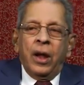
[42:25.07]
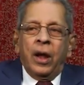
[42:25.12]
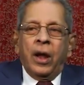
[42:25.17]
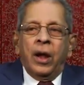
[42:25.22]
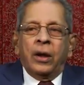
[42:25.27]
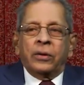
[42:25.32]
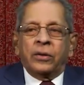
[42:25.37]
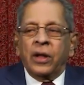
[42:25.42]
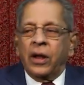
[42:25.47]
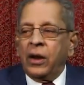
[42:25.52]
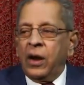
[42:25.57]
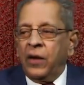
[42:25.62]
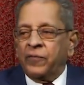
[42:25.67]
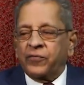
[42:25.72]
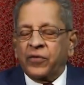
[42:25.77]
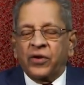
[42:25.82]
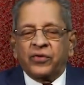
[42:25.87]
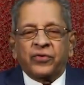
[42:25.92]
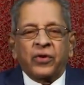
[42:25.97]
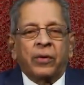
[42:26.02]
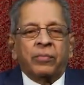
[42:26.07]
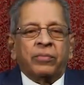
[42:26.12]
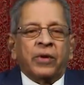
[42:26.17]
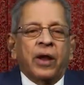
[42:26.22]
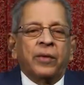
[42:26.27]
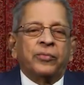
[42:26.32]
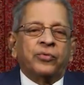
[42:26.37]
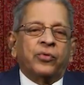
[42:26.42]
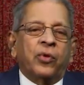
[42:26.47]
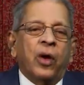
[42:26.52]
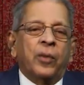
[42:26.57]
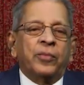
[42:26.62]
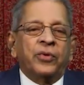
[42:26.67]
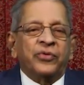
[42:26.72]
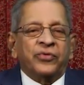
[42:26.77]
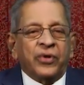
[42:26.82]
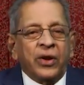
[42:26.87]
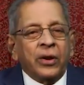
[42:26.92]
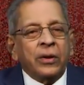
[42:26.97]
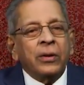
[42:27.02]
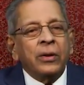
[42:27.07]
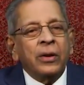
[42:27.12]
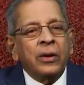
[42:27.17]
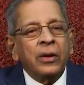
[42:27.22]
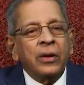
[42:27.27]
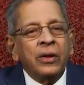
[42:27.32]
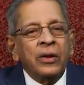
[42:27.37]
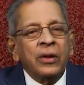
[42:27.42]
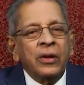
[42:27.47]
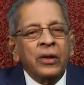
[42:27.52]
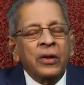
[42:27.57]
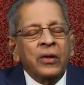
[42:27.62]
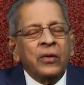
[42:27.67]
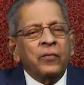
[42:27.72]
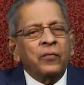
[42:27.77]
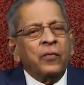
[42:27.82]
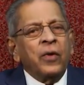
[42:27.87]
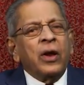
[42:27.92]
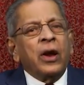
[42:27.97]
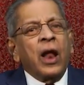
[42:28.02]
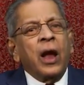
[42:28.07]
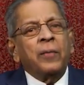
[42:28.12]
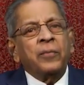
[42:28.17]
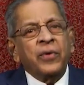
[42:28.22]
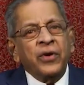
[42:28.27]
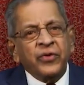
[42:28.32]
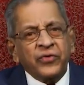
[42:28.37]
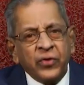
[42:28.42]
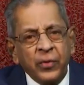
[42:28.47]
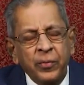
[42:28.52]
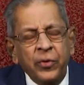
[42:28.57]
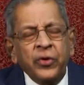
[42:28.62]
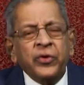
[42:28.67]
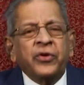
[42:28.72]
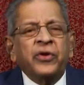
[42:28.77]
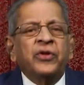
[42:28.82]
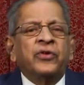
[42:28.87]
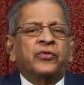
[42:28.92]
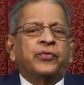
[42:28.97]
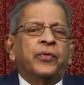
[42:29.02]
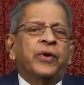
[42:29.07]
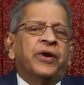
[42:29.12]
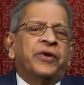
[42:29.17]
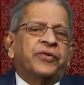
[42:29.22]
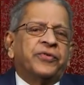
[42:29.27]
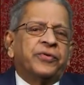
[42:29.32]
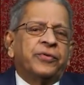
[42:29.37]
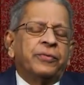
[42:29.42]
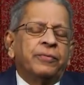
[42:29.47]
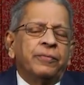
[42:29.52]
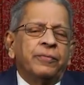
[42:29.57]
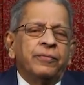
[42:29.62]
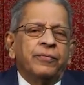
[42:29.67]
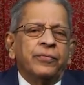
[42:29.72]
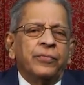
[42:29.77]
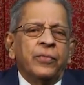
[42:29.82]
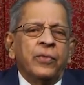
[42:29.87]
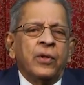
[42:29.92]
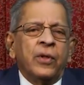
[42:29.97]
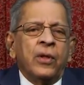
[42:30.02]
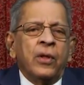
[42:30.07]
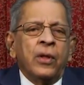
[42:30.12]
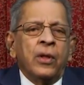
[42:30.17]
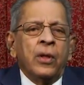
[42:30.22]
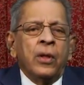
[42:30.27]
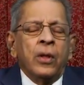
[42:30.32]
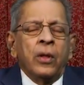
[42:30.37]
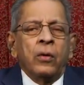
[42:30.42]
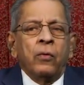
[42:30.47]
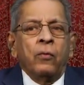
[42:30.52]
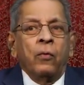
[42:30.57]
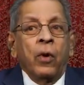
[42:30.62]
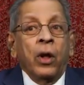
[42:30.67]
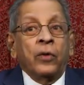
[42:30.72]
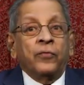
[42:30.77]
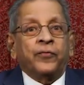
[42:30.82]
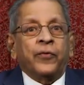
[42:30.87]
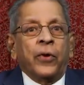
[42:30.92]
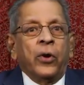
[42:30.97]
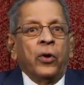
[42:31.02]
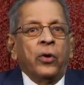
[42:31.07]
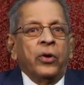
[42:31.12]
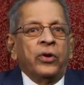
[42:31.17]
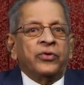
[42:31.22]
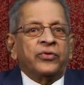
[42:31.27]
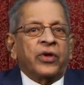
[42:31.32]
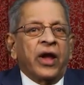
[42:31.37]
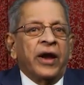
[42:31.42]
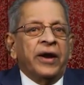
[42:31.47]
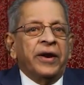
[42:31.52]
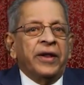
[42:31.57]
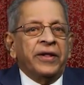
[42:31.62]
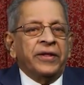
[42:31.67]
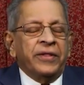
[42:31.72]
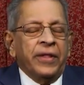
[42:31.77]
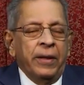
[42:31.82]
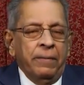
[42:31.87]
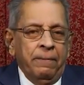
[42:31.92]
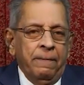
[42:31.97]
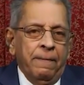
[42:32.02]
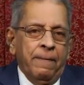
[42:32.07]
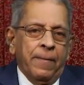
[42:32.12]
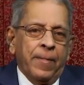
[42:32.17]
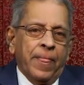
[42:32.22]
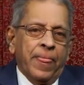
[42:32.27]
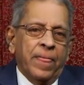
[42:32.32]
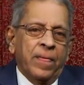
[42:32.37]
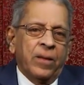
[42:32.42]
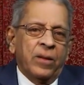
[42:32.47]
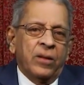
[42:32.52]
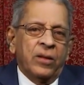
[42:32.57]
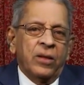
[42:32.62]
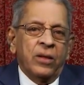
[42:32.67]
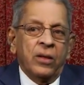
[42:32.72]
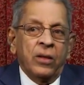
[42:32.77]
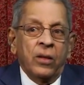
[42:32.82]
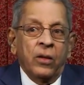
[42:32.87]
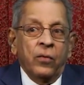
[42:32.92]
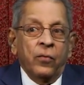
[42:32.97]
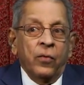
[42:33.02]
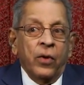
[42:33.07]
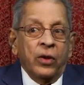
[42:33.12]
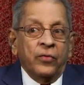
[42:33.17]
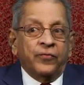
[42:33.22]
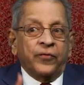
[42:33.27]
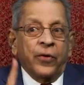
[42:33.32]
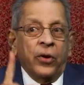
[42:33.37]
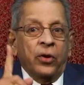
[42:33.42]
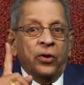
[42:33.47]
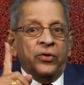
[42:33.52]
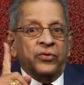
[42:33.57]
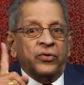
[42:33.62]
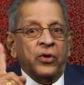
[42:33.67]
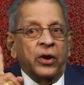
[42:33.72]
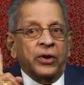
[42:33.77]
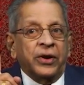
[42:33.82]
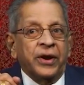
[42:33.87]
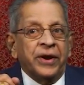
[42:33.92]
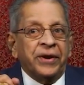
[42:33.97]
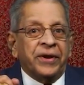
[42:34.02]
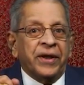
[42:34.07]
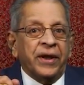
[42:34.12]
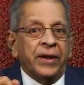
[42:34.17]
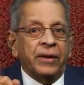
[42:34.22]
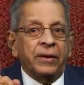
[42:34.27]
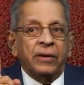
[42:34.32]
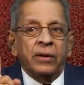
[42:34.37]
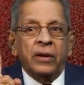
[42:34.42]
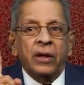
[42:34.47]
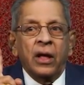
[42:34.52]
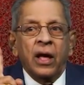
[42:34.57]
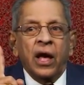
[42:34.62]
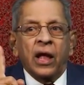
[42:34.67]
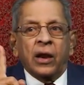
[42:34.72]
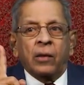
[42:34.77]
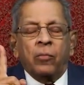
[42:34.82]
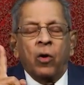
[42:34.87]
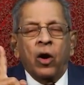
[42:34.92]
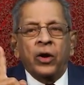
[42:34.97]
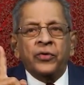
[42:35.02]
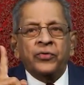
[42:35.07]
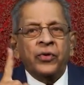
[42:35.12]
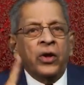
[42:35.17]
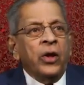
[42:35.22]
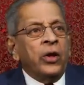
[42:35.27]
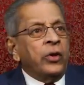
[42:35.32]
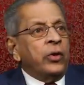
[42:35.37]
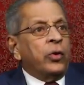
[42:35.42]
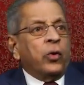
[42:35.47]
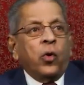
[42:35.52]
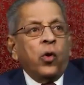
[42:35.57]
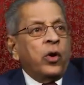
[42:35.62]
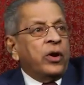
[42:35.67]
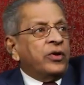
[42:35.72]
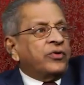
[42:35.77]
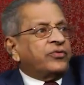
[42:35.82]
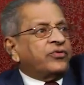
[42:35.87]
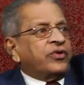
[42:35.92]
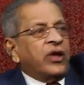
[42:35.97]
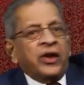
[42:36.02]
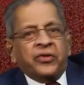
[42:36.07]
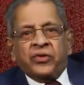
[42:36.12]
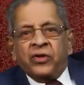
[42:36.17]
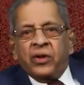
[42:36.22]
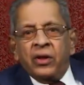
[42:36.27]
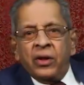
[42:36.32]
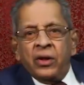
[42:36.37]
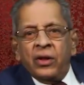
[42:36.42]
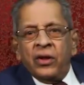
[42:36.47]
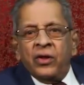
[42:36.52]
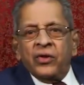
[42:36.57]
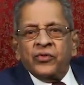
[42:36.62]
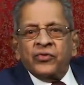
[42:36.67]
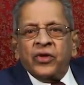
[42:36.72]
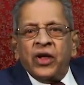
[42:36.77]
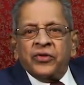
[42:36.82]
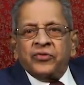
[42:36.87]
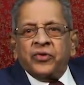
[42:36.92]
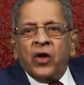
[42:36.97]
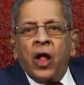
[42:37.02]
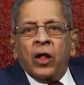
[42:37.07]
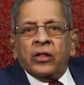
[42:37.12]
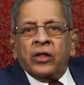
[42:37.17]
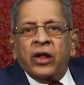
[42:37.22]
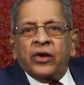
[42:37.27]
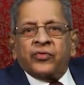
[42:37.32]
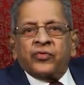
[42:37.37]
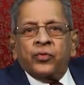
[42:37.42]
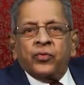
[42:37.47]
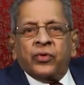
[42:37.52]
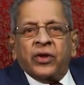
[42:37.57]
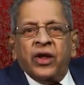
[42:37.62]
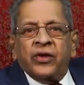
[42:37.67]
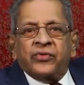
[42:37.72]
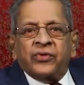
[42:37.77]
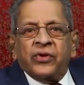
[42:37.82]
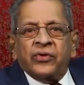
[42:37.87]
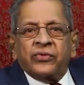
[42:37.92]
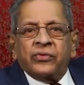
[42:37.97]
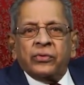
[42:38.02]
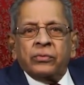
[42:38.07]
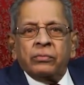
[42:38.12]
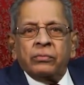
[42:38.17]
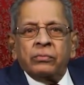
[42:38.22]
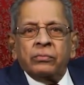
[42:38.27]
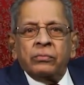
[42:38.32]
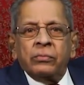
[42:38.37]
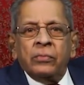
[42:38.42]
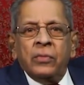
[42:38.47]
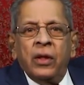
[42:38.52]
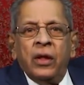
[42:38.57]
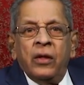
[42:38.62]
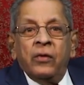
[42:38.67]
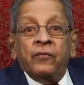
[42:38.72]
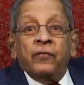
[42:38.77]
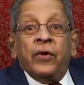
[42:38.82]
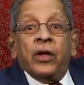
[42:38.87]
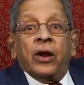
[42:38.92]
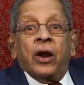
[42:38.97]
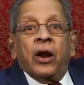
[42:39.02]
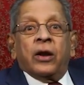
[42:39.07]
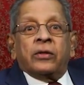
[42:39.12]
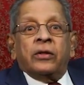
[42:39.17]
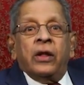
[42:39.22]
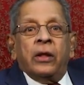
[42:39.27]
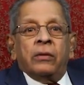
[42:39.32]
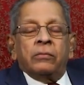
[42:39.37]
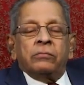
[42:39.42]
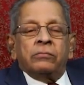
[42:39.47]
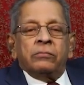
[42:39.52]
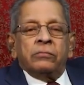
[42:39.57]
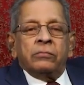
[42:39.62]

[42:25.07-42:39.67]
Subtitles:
And then after some time, Swami said, when I am distributing sweets, one fellow is hiding them. One fellow is not eating. Arey boys, you go and search all their suitcases. Where are they?